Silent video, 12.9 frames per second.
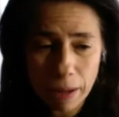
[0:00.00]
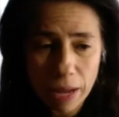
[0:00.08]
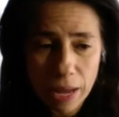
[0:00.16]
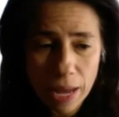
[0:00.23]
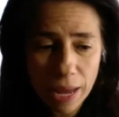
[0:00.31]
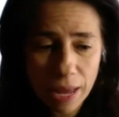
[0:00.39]

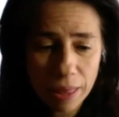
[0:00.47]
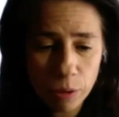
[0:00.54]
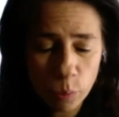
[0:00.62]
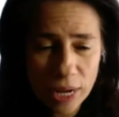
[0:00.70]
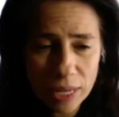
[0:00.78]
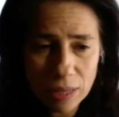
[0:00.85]
And the
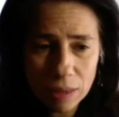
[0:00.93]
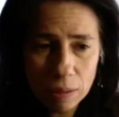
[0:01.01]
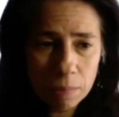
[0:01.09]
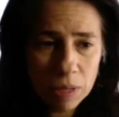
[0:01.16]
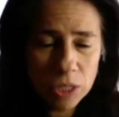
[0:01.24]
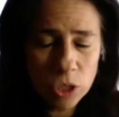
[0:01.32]
way that the
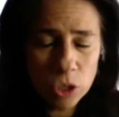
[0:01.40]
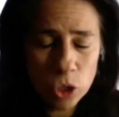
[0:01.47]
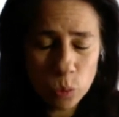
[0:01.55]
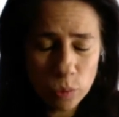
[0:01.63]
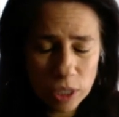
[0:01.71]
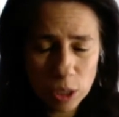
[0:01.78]

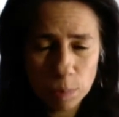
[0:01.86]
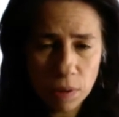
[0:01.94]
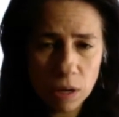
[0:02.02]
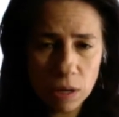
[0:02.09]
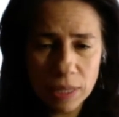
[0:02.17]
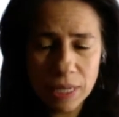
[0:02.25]
muscles
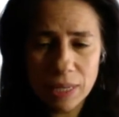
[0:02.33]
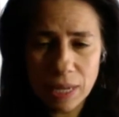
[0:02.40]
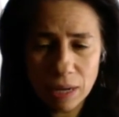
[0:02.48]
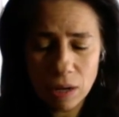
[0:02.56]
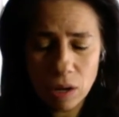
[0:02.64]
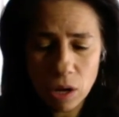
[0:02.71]
respond in
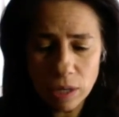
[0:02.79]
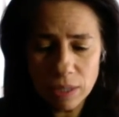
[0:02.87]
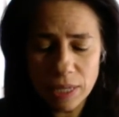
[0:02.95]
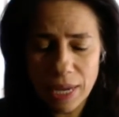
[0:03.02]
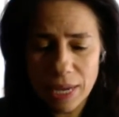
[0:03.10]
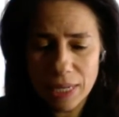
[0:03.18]
that
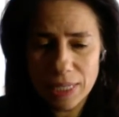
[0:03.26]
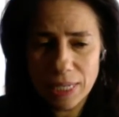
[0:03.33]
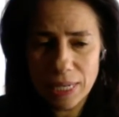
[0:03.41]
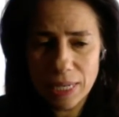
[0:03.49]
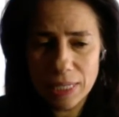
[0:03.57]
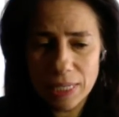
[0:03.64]
context
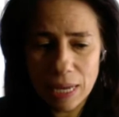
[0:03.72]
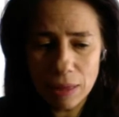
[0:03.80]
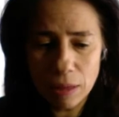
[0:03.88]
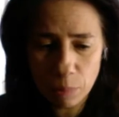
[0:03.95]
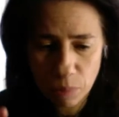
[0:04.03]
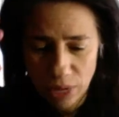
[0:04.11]
is that
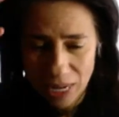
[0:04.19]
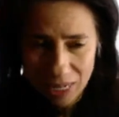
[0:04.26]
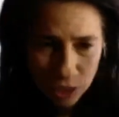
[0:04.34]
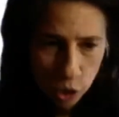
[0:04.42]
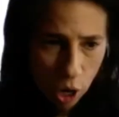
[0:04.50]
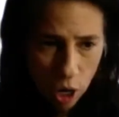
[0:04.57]
the brain
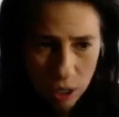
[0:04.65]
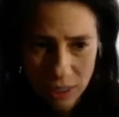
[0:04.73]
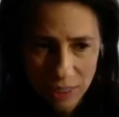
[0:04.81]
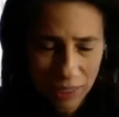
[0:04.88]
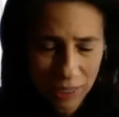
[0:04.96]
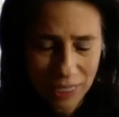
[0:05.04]
is
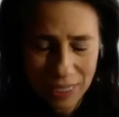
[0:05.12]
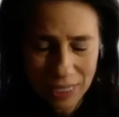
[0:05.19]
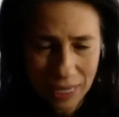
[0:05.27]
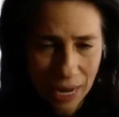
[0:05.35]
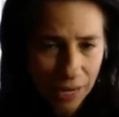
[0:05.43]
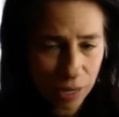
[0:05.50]
constantly
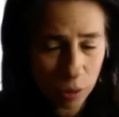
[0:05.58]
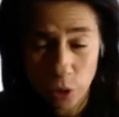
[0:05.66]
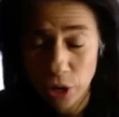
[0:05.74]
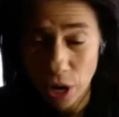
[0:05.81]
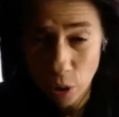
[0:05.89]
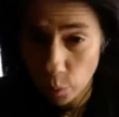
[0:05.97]
scanning. We're
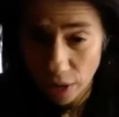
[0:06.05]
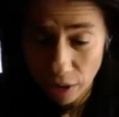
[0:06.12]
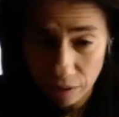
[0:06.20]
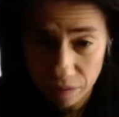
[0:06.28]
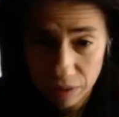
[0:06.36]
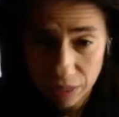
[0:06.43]
not aware
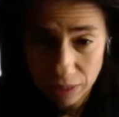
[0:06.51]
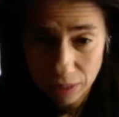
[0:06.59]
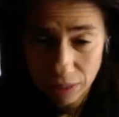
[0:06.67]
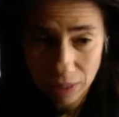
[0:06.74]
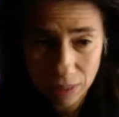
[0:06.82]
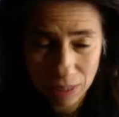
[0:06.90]
of this.
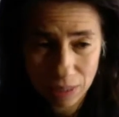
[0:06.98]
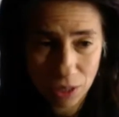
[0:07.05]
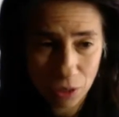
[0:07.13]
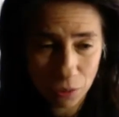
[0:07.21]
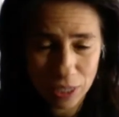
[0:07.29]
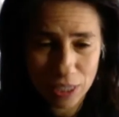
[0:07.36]
This
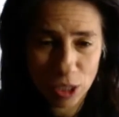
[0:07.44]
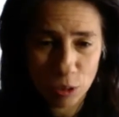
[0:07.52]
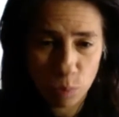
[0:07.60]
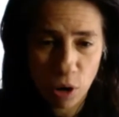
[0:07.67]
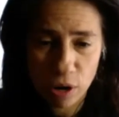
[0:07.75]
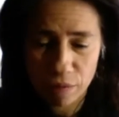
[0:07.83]
is
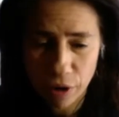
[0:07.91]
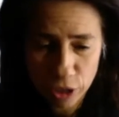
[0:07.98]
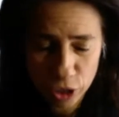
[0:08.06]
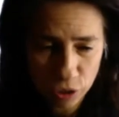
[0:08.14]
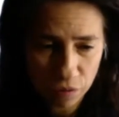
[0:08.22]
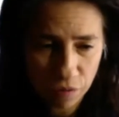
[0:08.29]
part of our
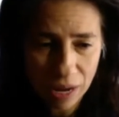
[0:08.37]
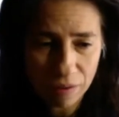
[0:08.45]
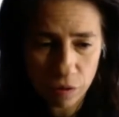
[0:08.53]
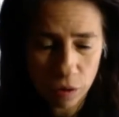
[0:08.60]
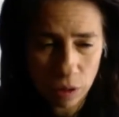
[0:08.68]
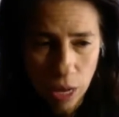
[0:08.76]

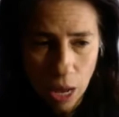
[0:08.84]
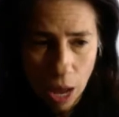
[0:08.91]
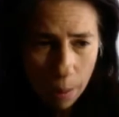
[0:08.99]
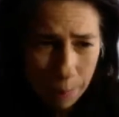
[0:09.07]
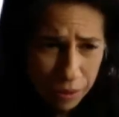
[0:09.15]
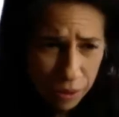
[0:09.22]
survival,
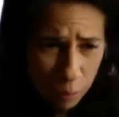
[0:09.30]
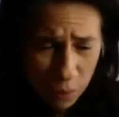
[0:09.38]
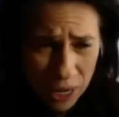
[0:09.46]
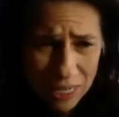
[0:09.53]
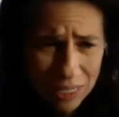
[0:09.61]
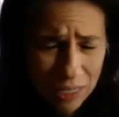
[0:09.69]
but the
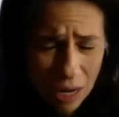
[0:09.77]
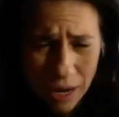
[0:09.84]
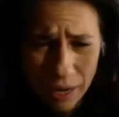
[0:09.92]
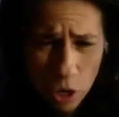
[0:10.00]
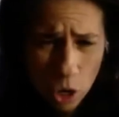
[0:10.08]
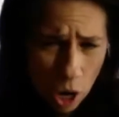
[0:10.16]
brain is
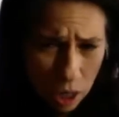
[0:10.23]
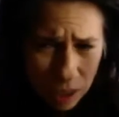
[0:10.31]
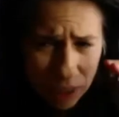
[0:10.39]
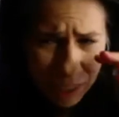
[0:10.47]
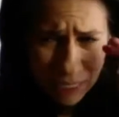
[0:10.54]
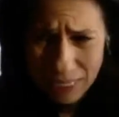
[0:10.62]
kind of
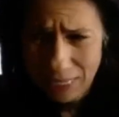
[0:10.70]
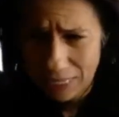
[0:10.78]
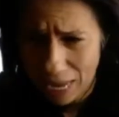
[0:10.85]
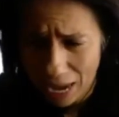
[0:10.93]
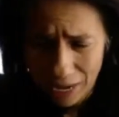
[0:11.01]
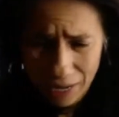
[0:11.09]
constantly
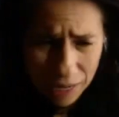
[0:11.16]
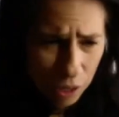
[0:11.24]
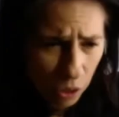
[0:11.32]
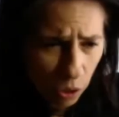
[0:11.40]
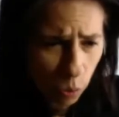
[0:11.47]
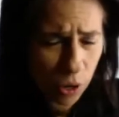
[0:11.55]

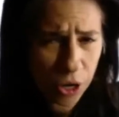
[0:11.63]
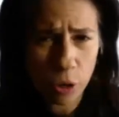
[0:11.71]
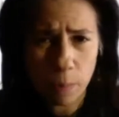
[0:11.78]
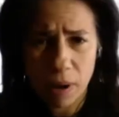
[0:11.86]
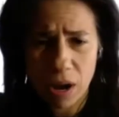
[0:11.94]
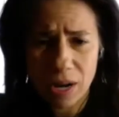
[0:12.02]
scanning, where your
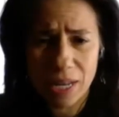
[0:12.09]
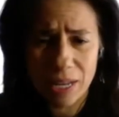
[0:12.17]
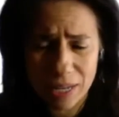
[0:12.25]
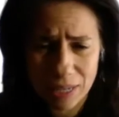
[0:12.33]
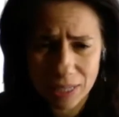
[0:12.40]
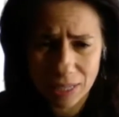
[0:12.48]
body
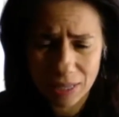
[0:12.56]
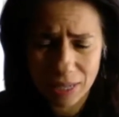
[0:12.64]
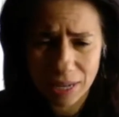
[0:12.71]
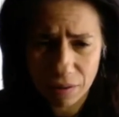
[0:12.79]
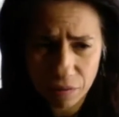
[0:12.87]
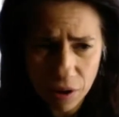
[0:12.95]
is in the
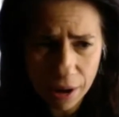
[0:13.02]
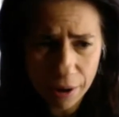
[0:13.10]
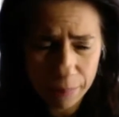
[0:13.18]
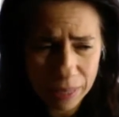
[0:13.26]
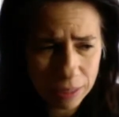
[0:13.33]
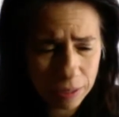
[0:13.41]

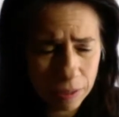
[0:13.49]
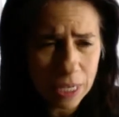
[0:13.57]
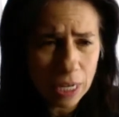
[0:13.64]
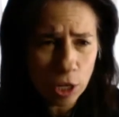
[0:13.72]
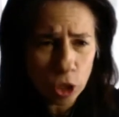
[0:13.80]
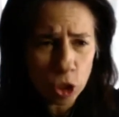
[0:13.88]
environment.
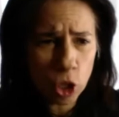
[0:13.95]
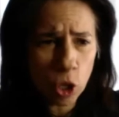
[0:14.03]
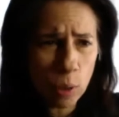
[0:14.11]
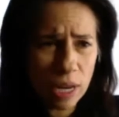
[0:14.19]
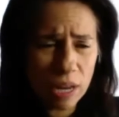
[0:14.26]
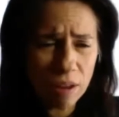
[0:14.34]
So
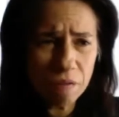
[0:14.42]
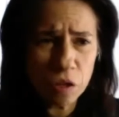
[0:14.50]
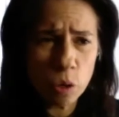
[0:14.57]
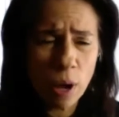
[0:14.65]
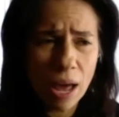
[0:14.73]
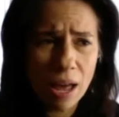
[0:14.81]
if
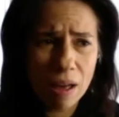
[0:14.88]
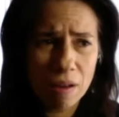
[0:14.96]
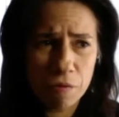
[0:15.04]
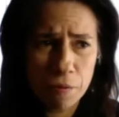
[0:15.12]
you have